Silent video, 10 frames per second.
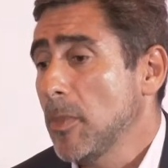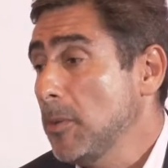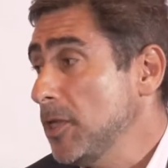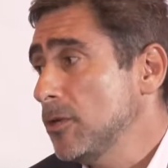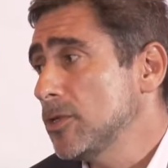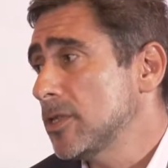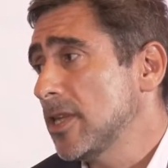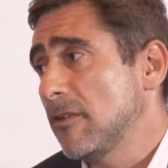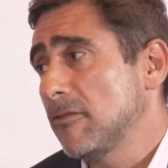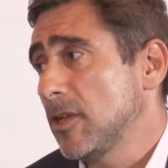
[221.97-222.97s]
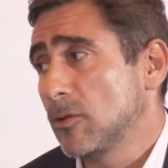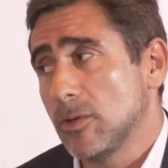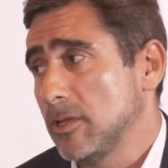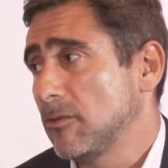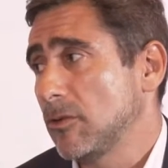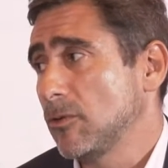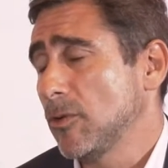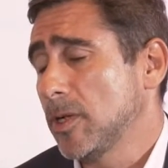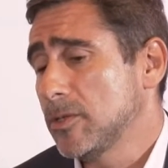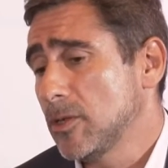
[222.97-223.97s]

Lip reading: maybe the users have a totally different one.